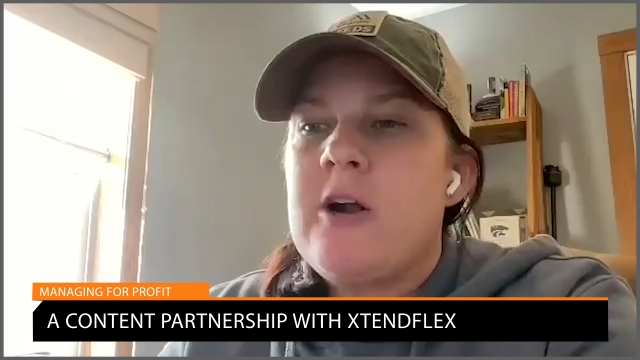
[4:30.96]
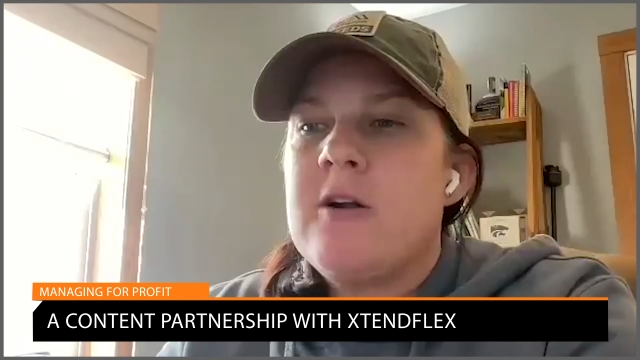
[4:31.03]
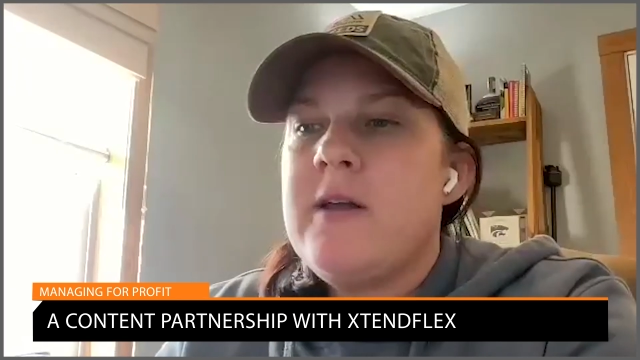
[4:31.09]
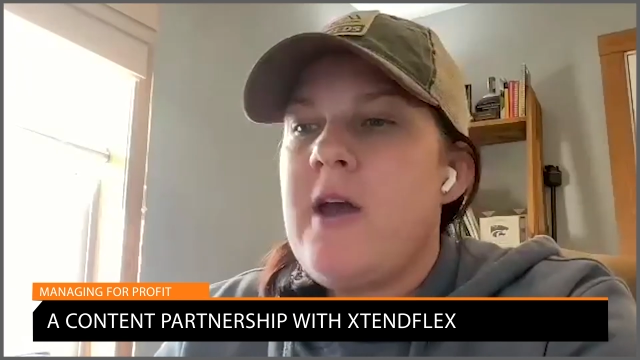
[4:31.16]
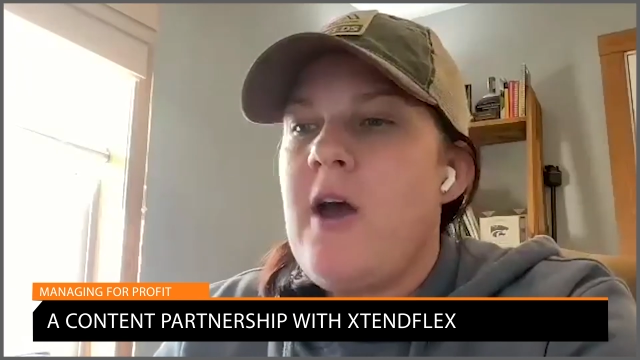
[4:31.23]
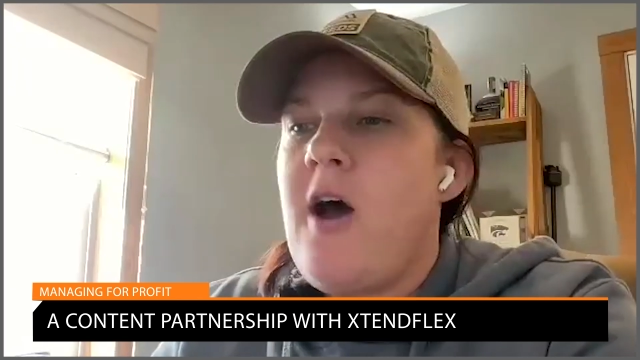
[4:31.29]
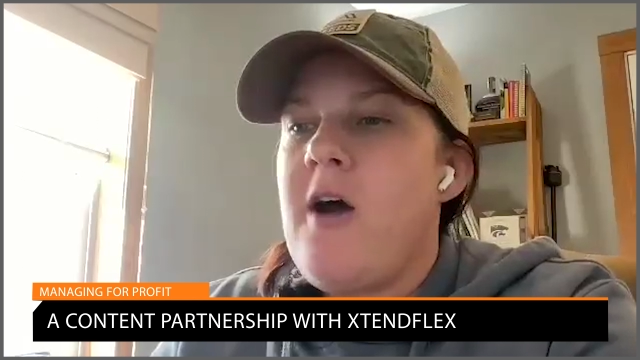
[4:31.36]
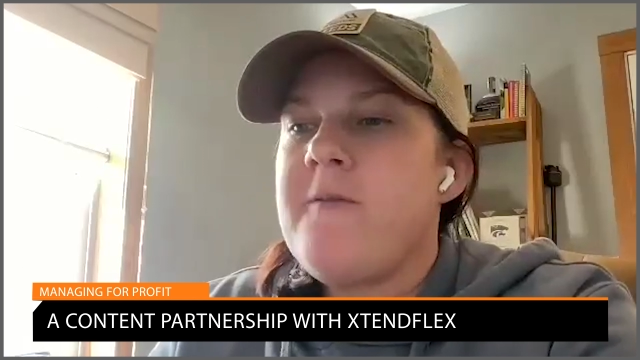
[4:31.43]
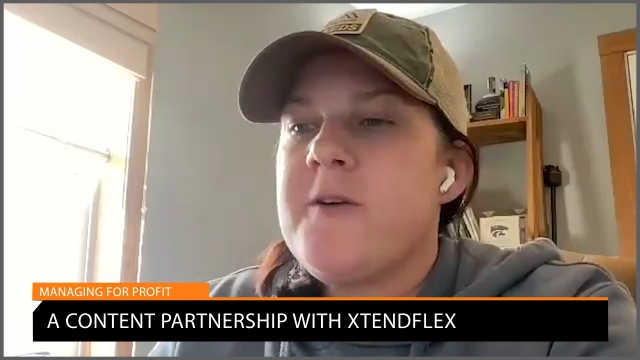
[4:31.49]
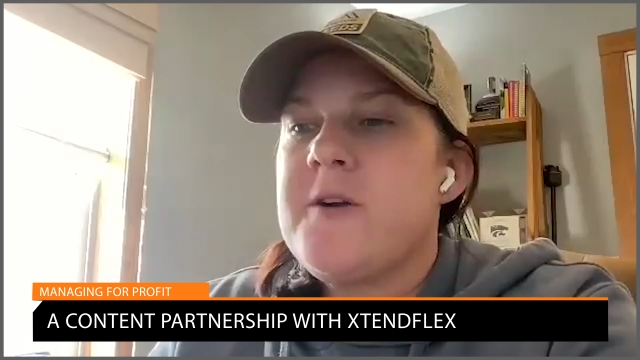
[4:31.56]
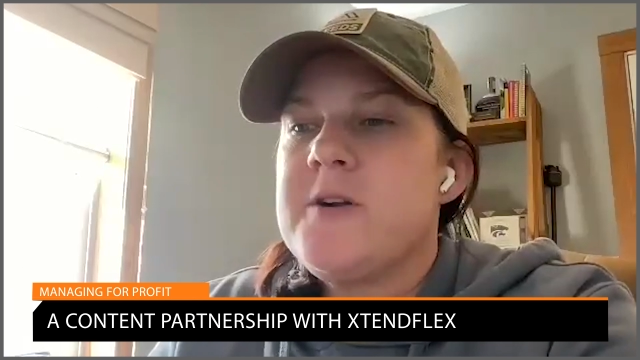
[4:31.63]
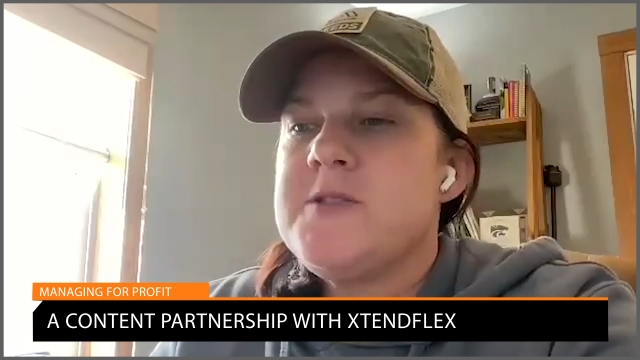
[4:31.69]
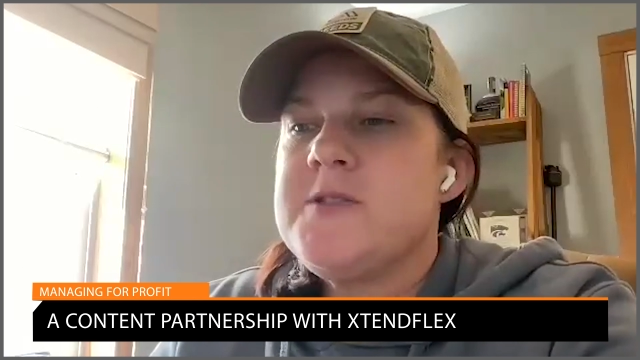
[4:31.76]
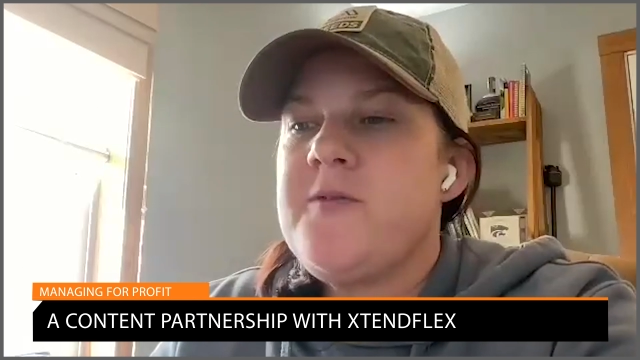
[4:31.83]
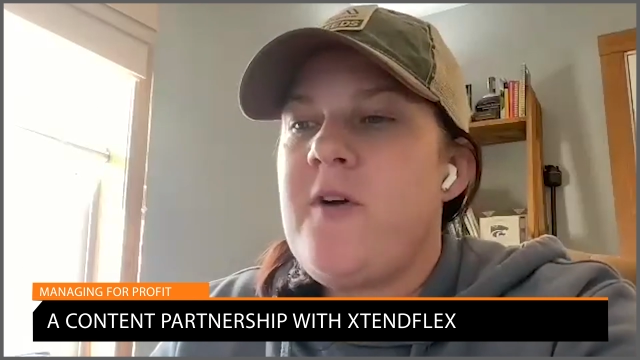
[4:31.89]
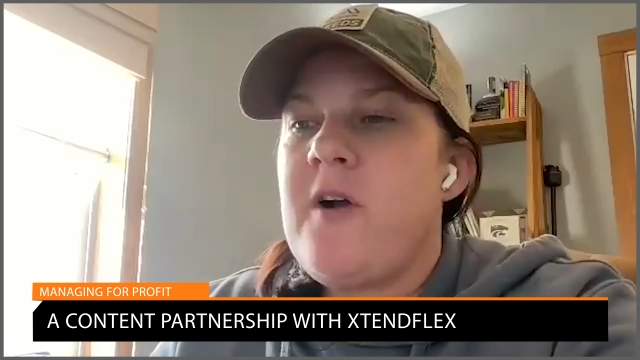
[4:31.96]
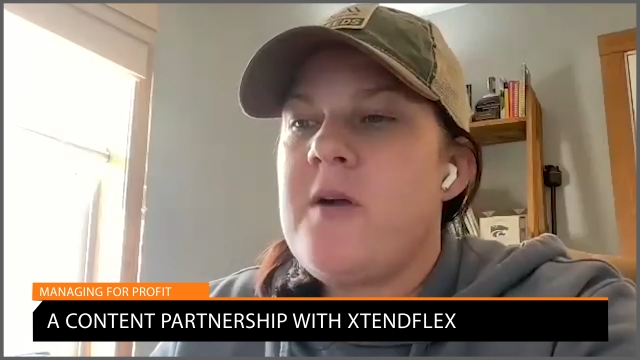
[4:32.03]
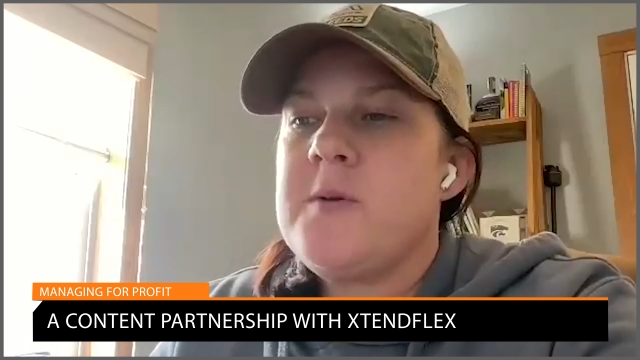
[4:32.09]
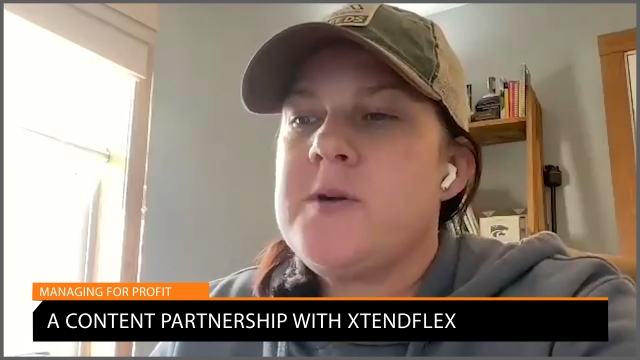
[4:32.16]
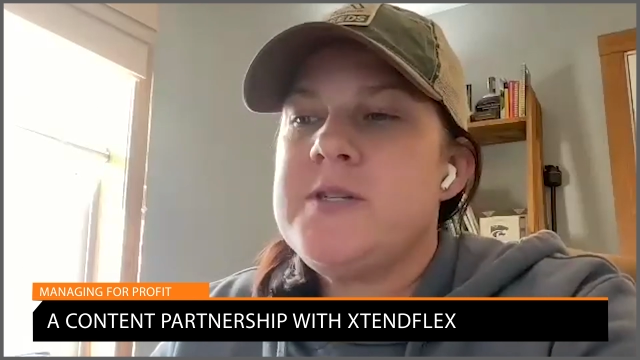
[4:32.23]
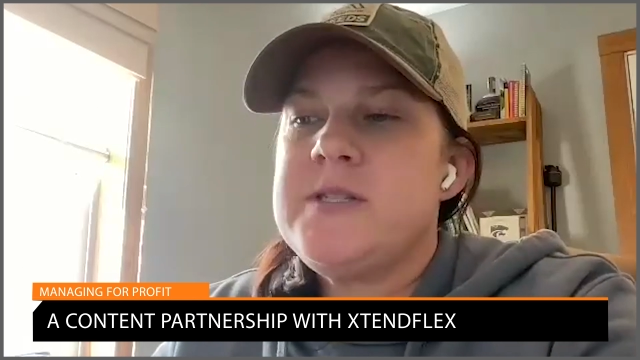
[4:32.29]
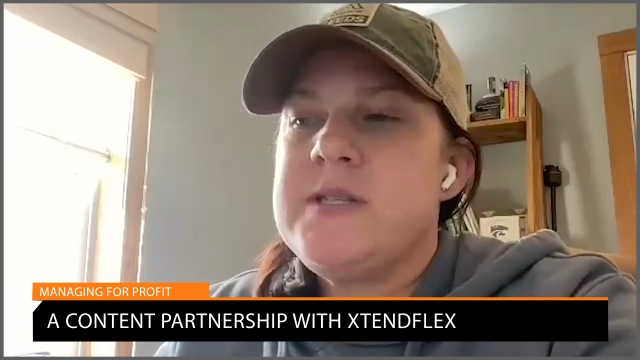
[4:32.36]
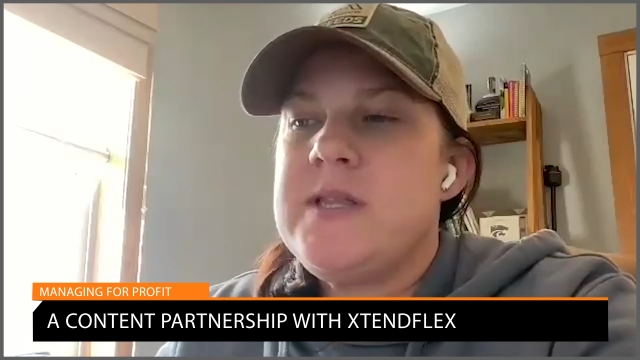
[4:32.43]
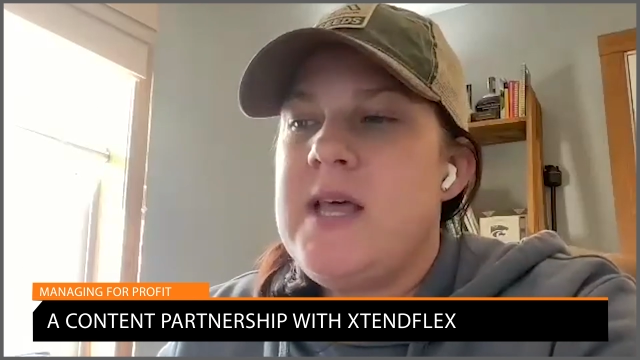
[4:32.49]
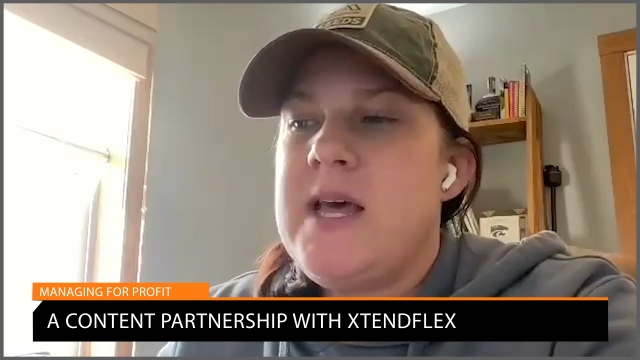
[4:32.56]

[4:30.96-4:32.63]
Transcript: early offers farmers